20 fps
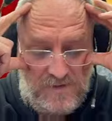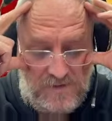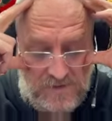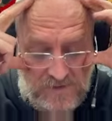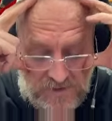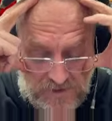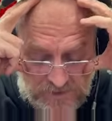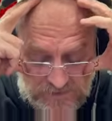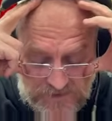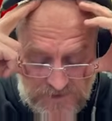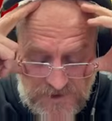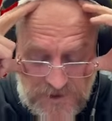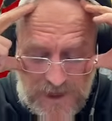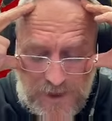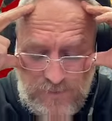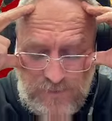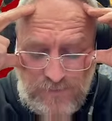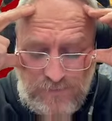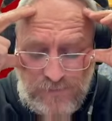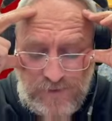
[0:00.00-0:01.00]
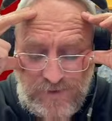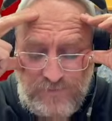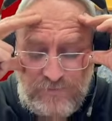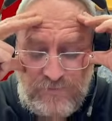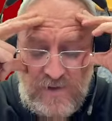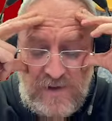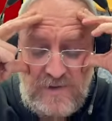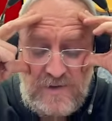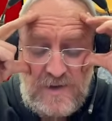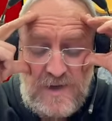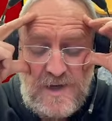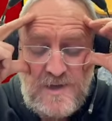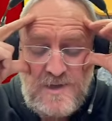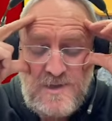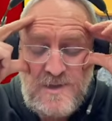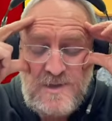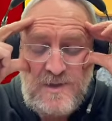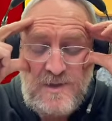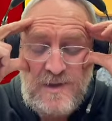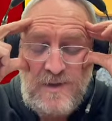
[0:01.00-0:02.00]
I was chatting with my friend
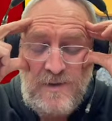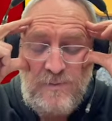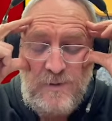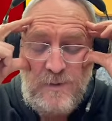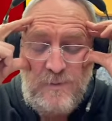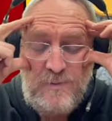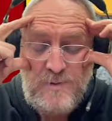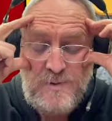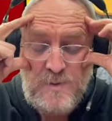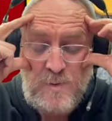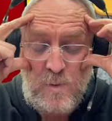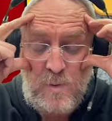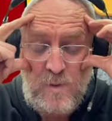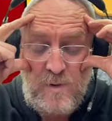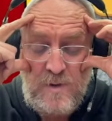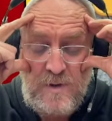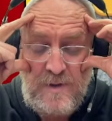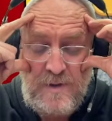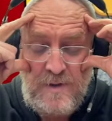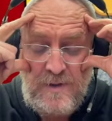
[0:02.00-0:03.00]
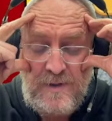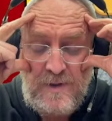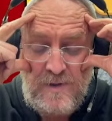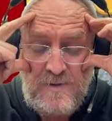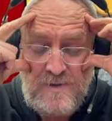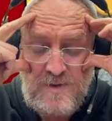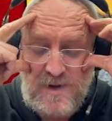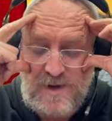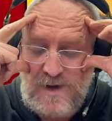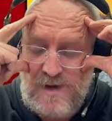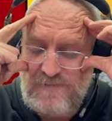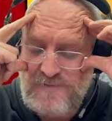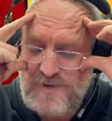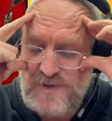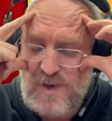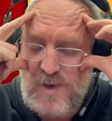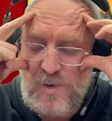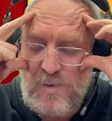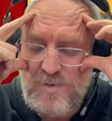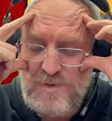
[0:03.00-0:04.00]
yesterday and we were talking. He goes like, I've
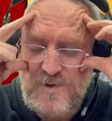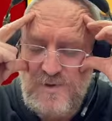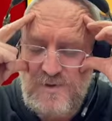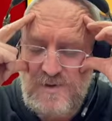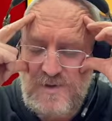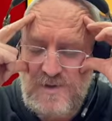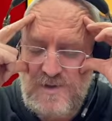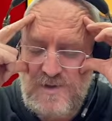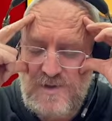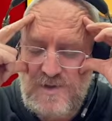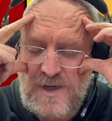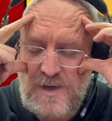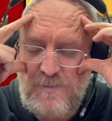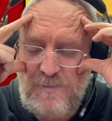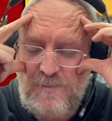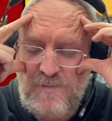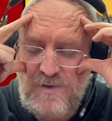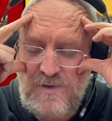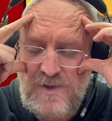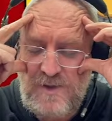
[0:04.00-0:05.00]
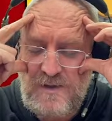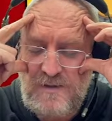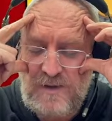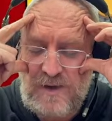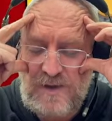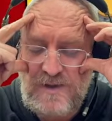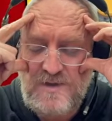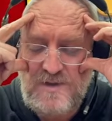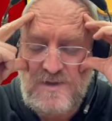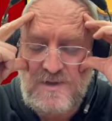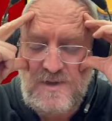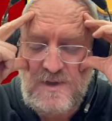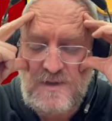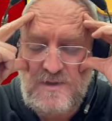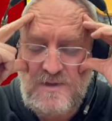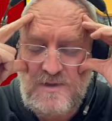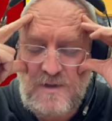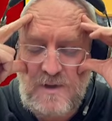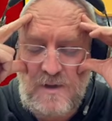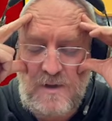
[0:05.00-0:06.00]
told you this same thing like
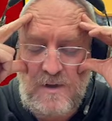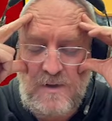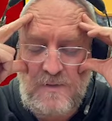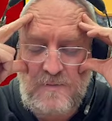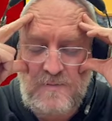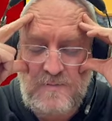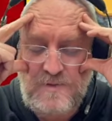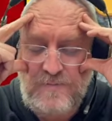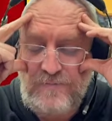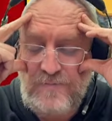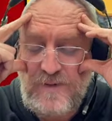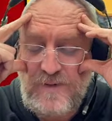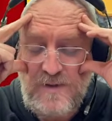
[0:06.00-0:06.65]
6 times.